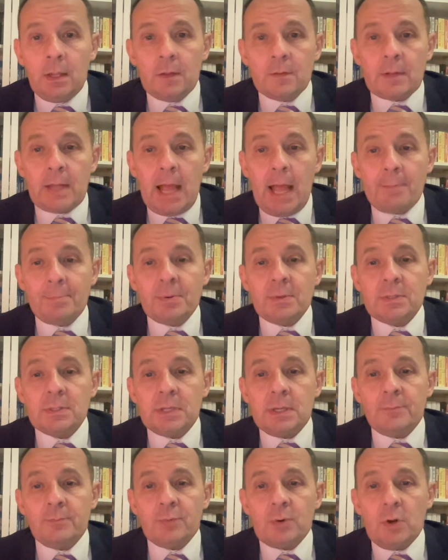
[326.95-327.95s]
that happened
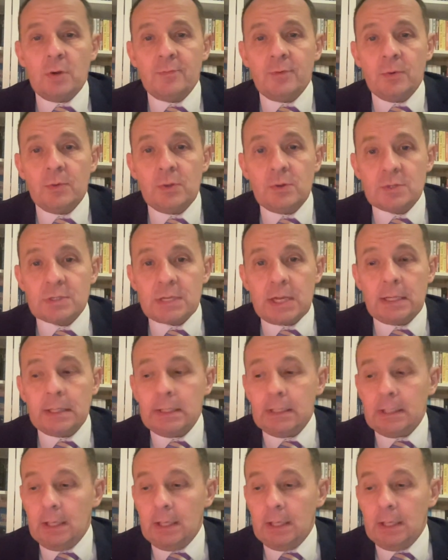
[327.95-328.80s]
in Provo, Utah?